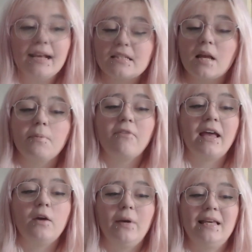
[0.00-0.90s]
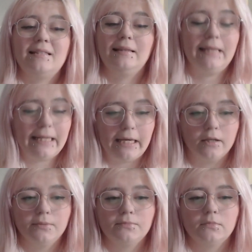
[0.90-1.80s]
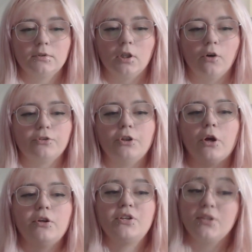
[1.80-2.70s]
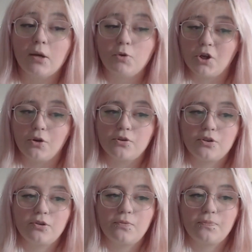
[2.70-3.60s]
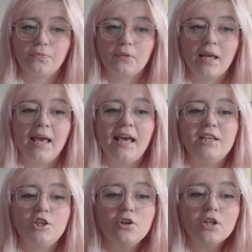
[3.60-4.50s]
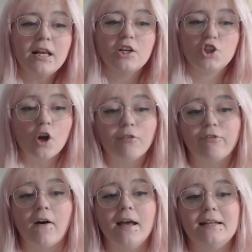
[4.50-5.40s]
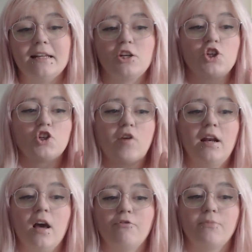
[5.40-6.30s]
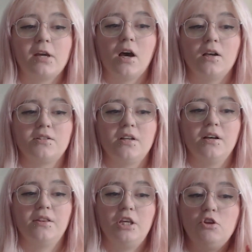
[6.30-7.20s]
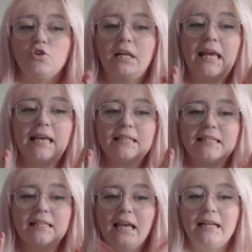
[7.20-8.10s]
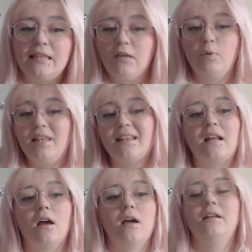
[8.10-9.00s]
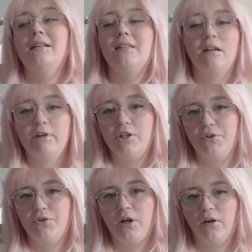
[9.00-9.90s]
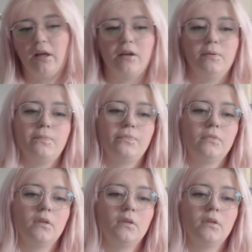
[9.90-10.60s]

The next type of AoE is linear, often known as skill shots. It's usually a shot fired in a straight line from the caster that usually hits anything within that line until it reaches its target.